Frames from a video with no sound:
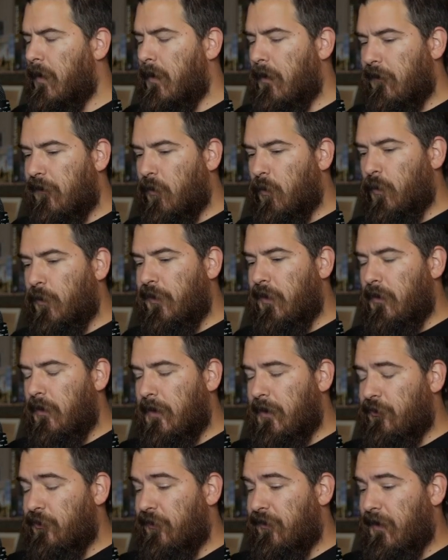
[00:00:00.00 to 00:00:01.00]
So when you look
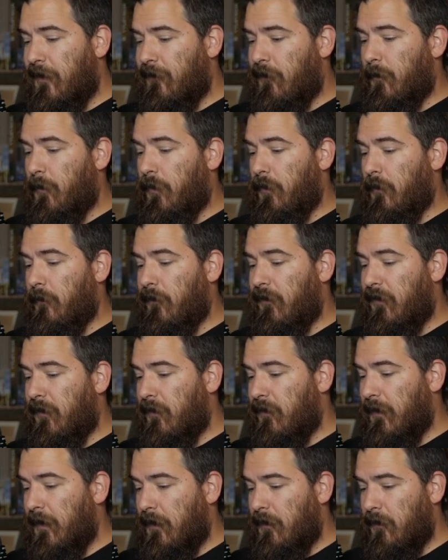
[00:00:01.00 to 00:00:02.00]
at your suffer moves,
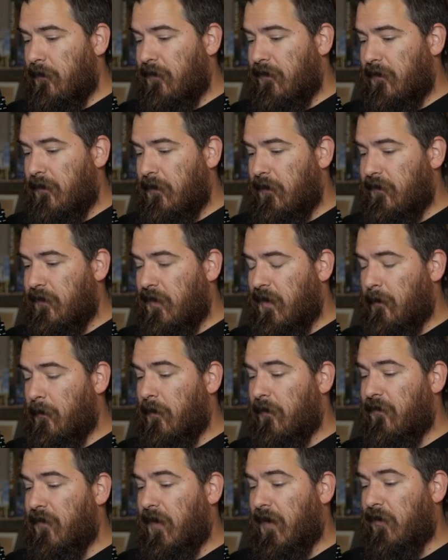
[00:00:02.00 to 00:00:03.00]
there's a number
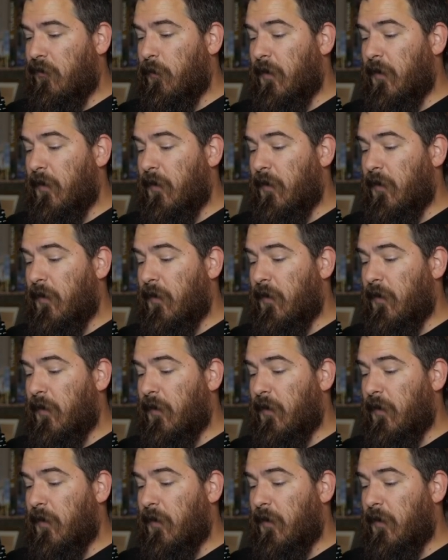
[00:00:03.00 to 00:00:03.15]
of things.